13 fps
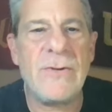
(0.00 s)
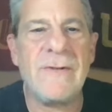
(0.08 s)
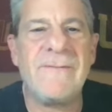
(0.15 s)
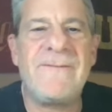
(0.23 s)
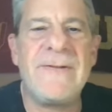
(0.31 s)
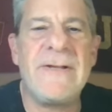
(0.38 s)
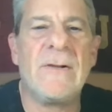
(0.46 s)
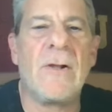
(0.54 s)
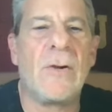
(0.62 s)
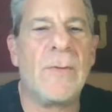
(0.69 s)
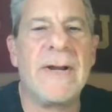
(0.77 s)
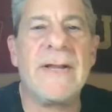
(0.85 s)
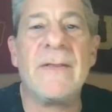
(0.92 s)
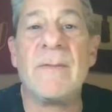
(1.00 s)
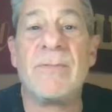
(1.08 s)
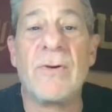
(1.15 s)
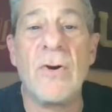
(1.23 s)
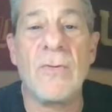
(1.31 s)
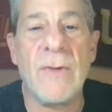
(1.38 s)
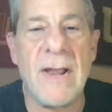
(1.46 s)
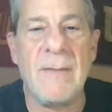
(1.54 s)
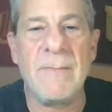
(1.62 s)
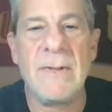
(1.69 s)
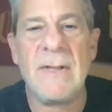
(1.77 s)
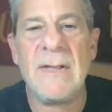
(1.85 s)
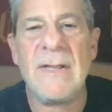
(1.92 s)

can feel already in the program.